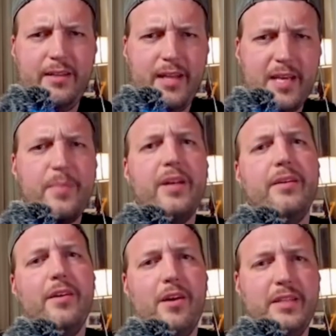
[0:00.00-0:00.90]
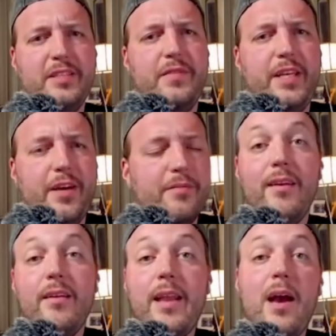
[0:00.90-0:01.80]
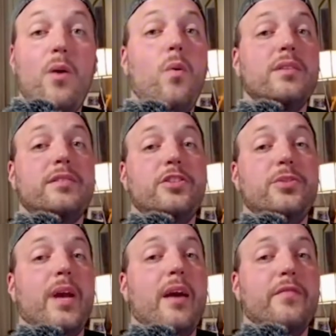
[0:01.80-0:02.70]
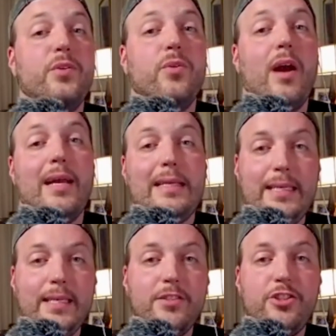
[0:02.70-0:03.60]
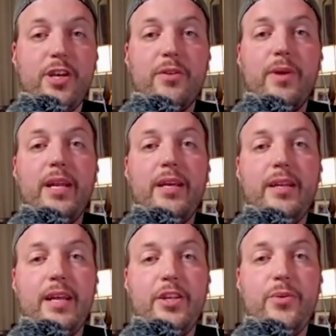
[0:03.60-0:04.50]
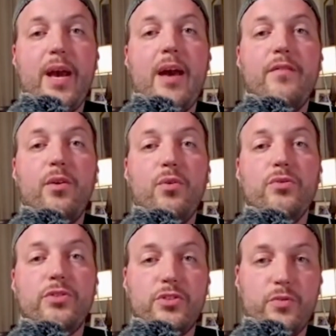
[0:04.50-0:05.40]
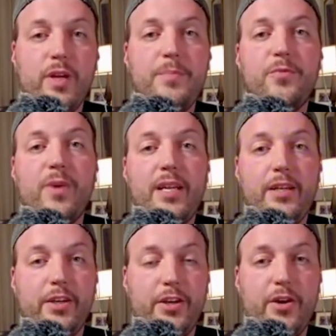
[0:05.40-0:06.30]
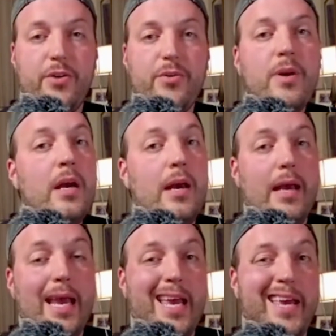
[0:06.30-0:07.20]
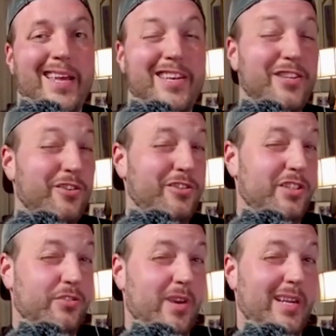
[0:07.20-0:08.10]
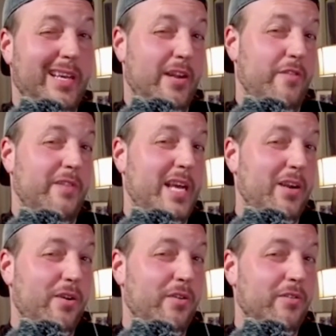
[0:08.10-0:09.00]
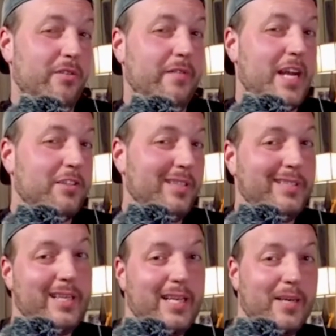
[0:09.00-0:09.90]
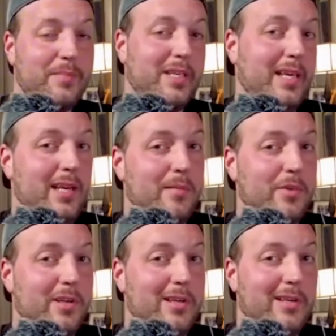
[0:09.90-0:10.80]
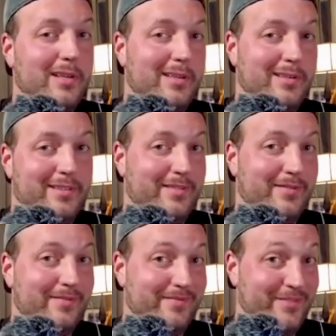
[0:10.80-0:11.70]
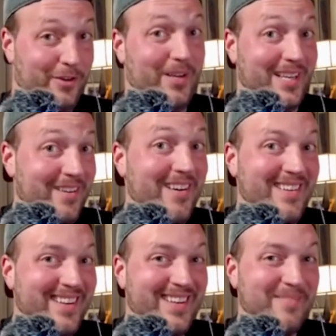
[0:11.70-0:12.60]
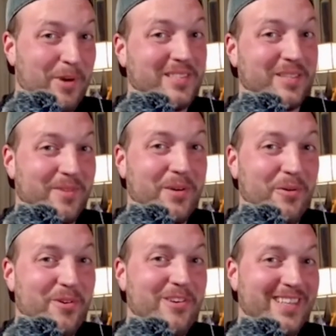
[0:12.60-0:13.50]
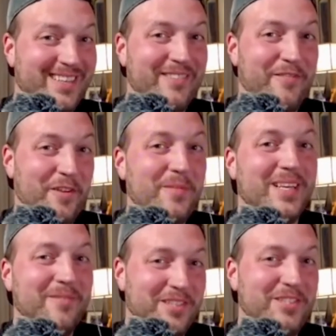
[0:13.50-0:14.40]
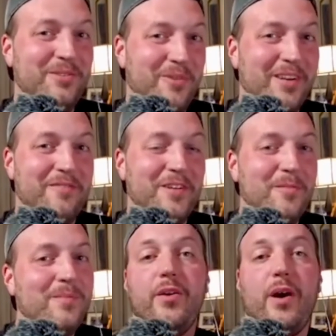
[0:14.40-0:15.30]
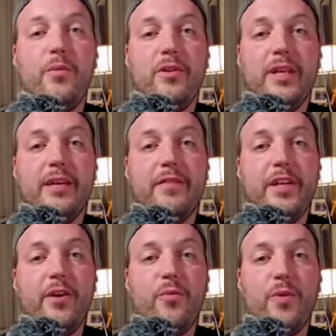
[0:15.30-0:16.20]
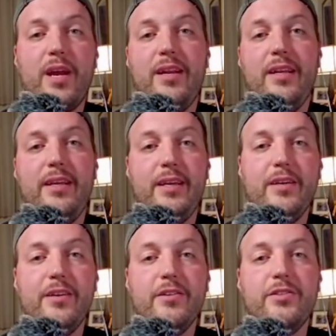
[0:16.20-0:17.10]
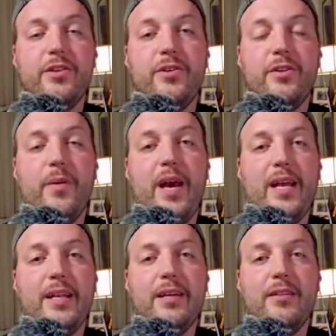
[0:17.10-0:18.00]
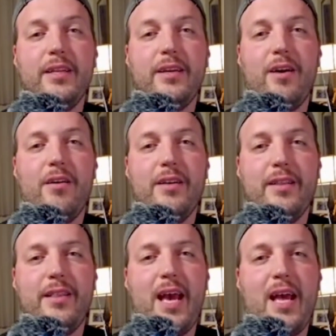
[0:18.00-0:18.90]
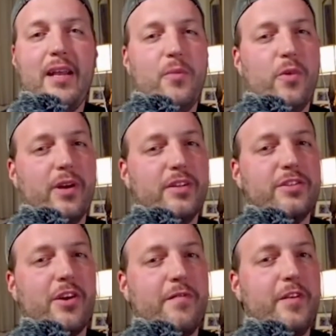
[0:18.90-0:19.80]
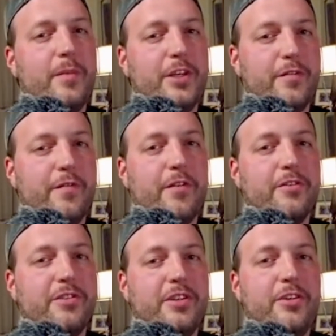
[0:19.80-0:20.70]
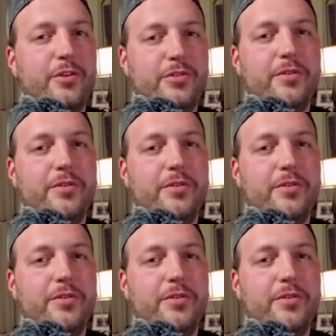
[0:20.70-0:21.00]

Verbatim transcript: like button on this video. Now, once that you have your ideas generated and you have a whole script ready to go, and you're just trying to get over that hurdle of actually setting up the camera and turning it on and pressing record and filming what you want to film, I will link a video right here. So go ahead and click onto that, and we're going to start filming your first YouTube